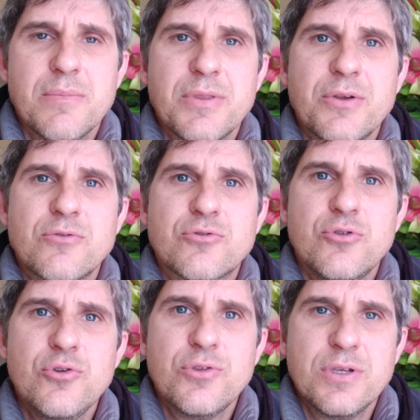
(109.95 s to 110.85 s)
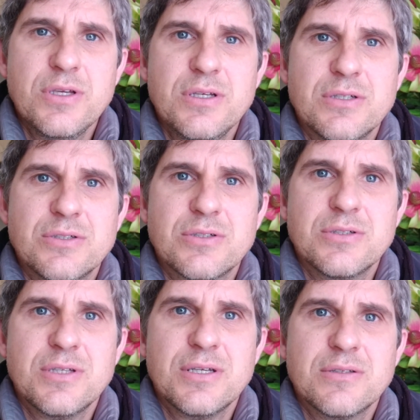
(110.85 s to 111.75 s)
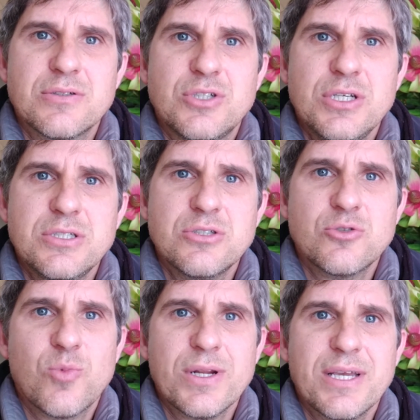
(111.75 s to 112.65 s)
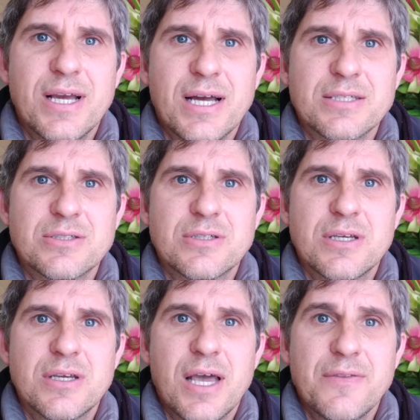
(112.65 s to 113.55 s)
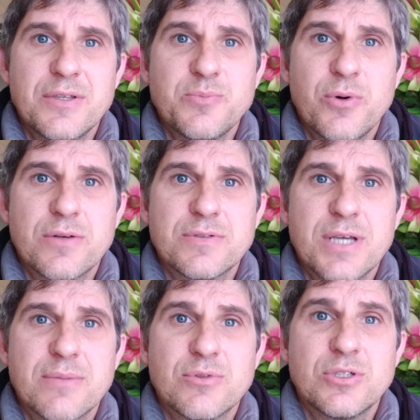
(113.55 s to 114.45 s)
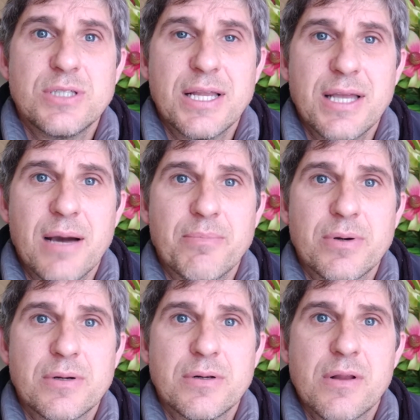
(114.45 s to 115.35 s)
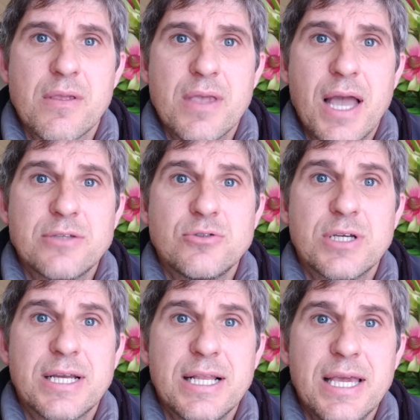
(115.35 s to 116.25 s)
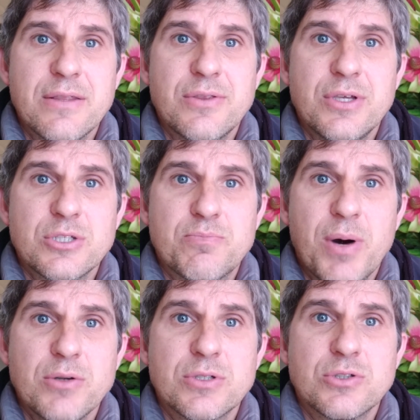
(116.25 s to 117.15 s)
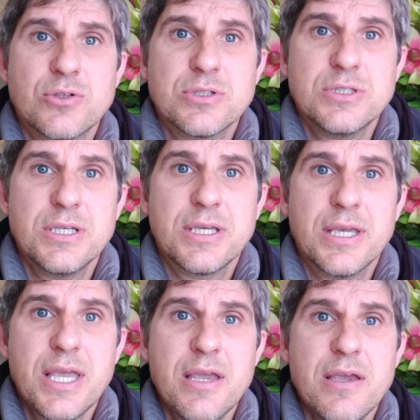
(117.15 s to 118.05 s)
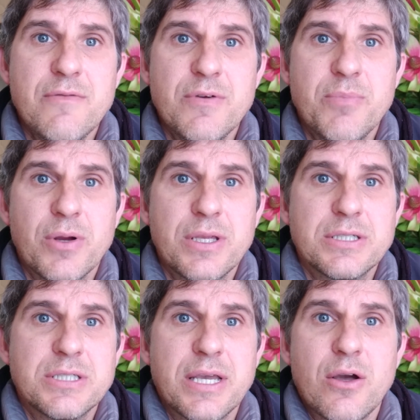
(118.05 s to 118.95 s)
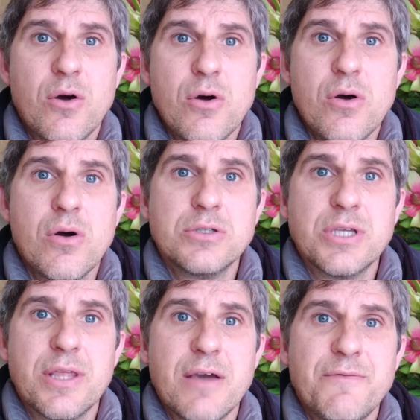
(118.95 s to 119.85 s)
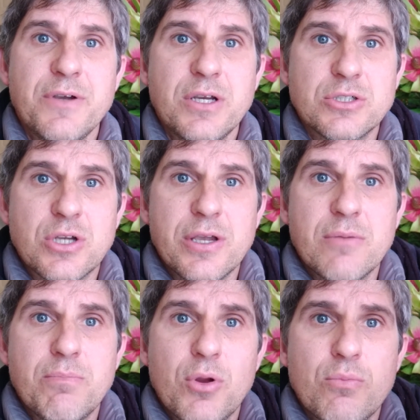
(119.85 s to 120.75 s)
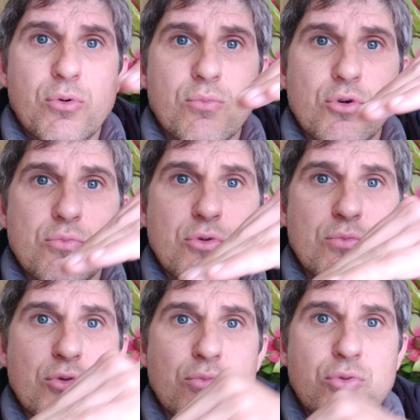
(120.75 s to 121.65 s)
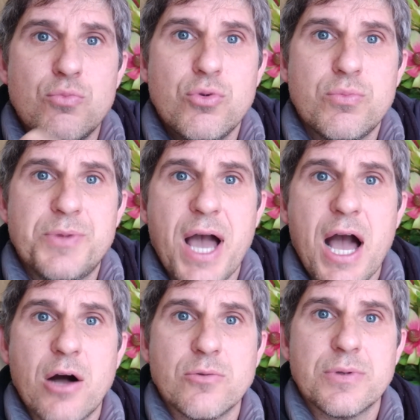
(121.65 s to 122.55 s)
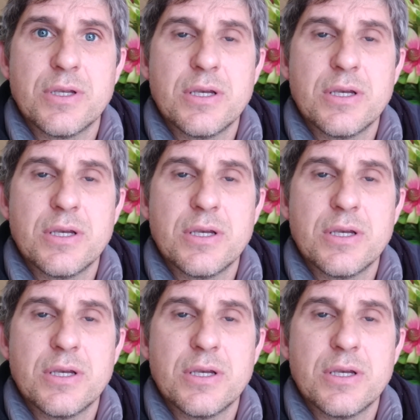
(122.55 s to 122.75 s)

But the truth is that Jesus is wanting us at this point of time to stand up and to declare that this boat is not sinking. Everybody is saying, oh, South Africa is going bloop, bloop, bloop, bloop, bloop, bloop, bloop, down.